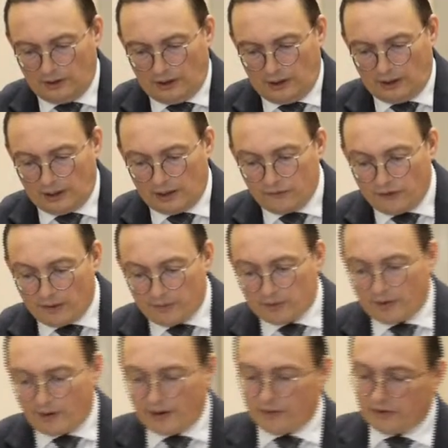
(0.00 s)
And in
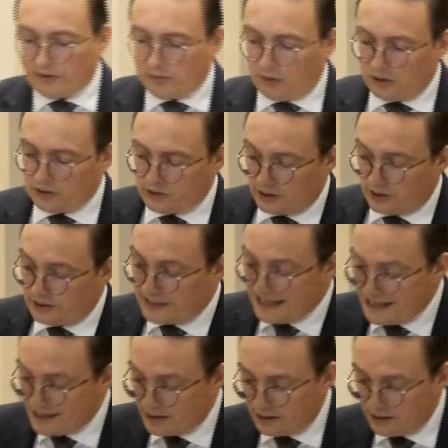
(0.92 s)
February there was a
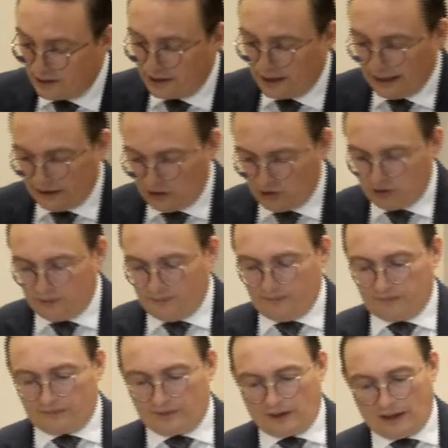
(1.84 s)
deacon election,
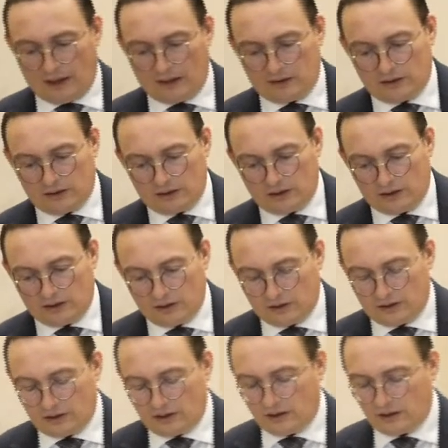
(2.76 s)
and
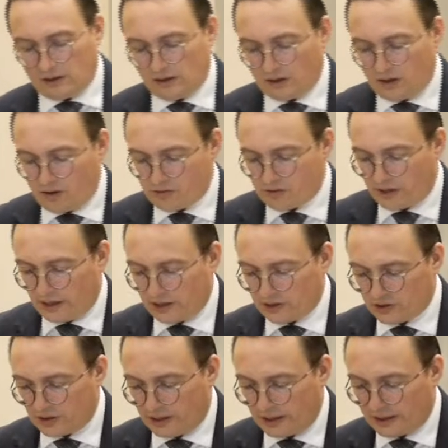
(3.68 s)
the
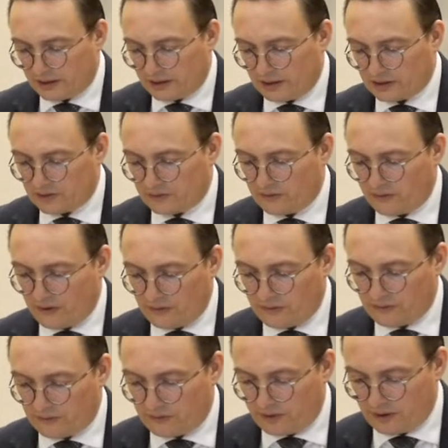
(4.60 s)
congregation elected its
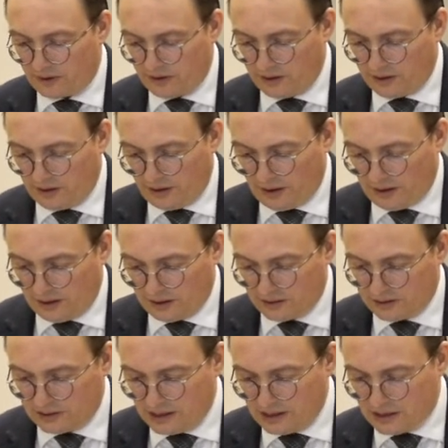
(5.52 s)
fifth
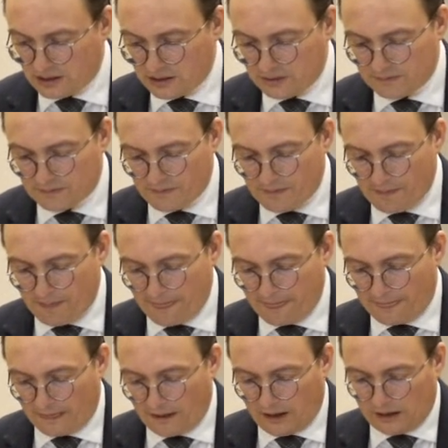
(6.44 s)
deacon.
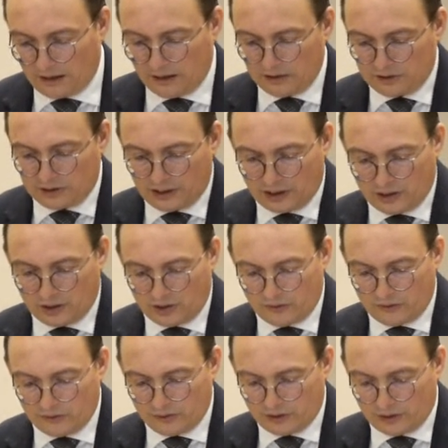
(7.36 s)
And he's taken
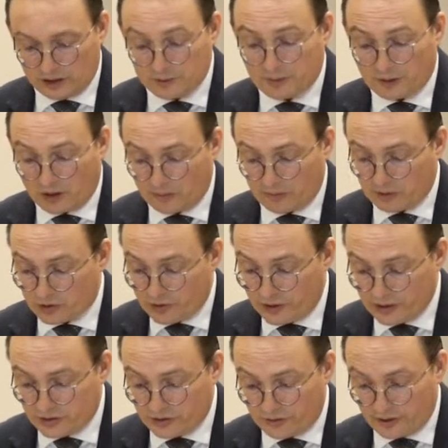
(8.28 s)
over, he's become the
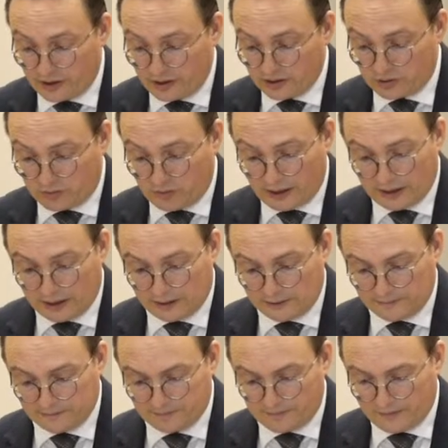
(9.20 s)
treasurer as well
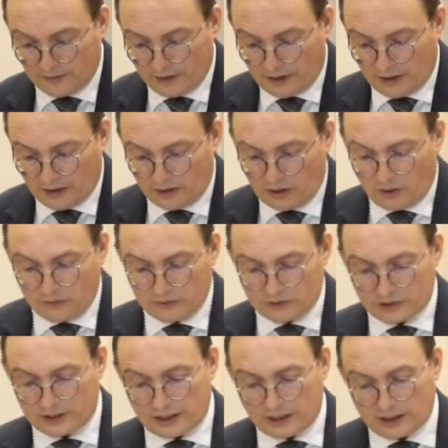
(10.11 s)
and the
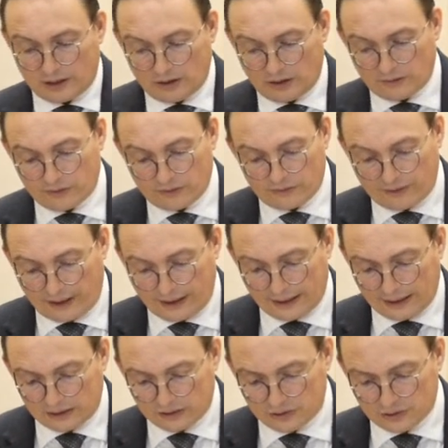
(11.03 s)
overseer of the
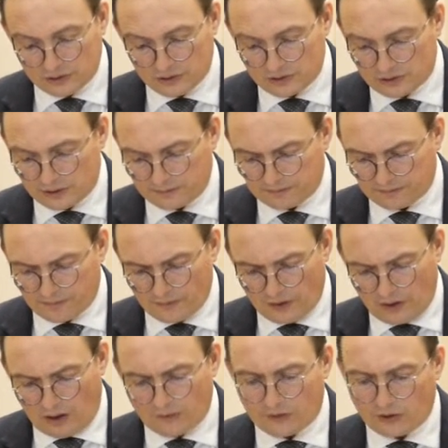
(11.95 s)
finances
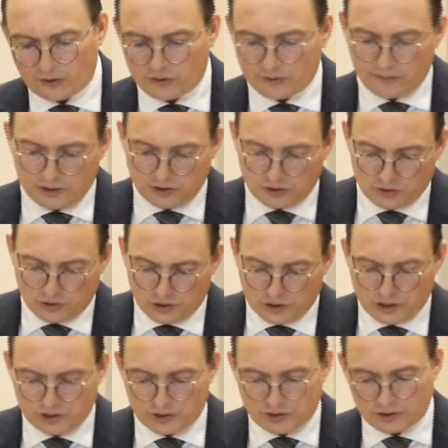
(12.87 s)
of the other mission
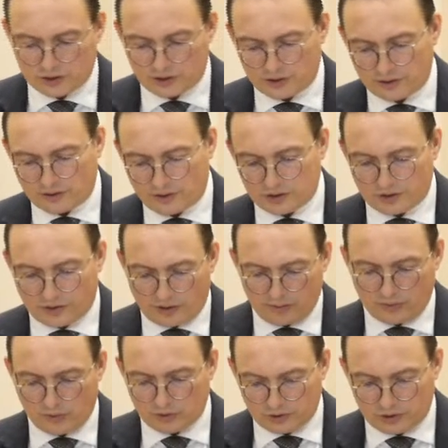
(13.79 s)
churches, because there are
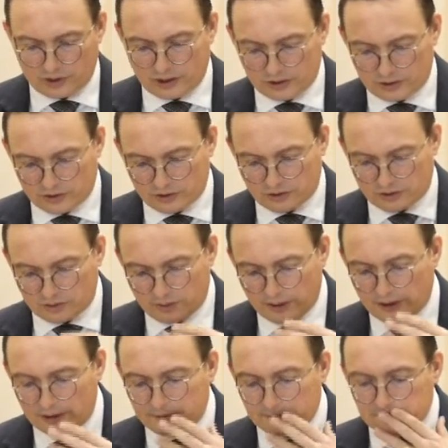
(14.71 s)
more churches as
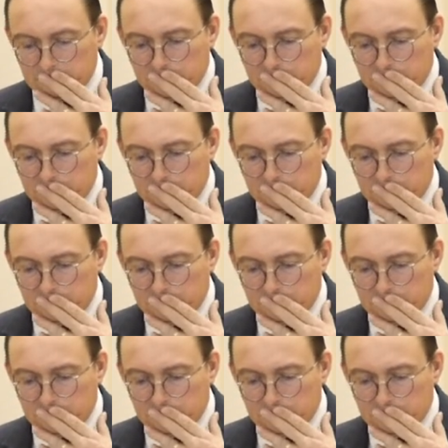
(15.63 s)
well.